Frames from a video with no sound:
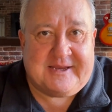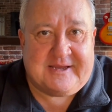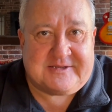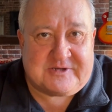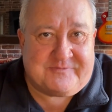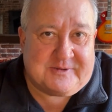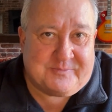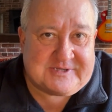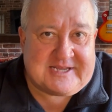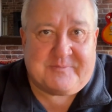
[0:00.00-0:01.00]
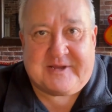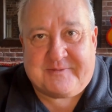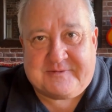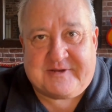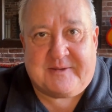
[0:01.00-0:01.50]
Sophie and Prince Edward
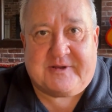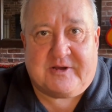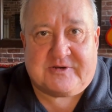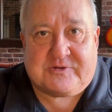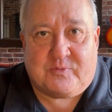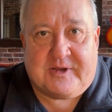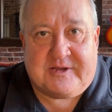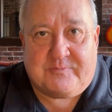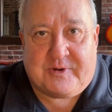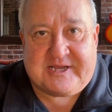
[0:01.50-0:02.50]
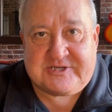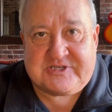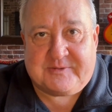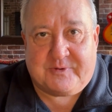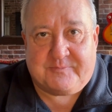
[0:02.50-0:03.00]
have developed a close working
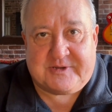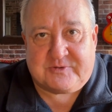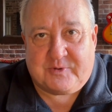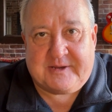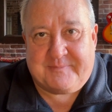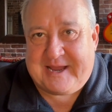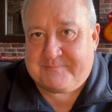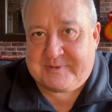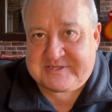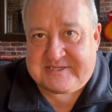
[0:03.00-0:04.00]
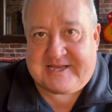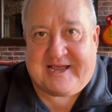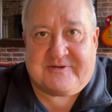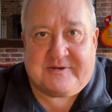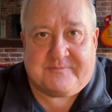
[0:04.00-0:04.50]
relationship with Prince William and Princess
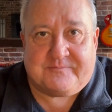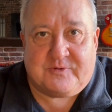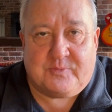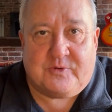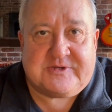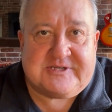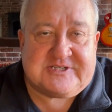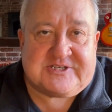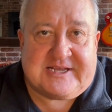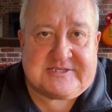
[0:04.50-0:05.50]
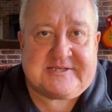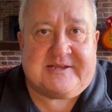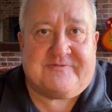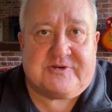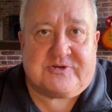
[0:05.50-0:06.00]
Catherine. Reports suggest
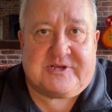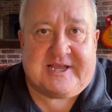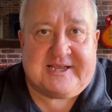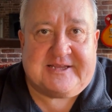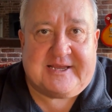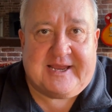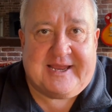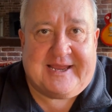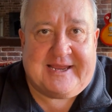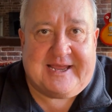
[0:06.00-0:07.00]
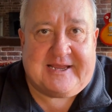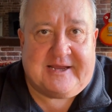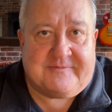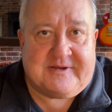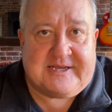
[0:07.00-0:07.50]
the future king is
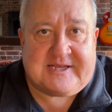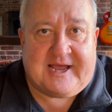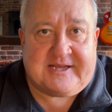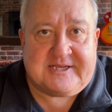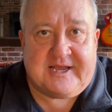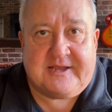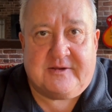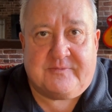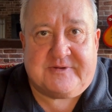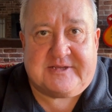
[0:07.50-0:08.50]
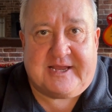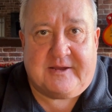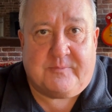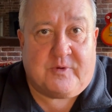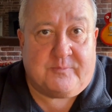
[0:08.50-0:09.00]
eager for his aunt and uncle to take
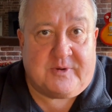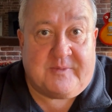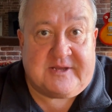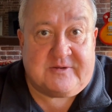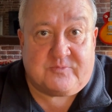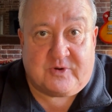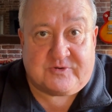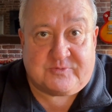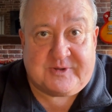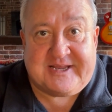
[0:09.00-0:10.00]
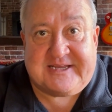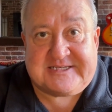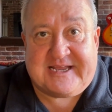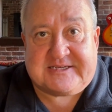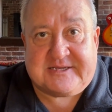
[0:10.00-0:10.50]
on more prominent roles when he
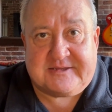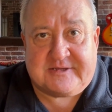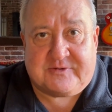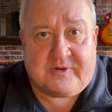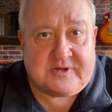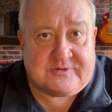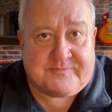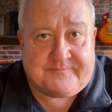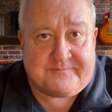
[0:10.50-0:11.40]
ascends the throne.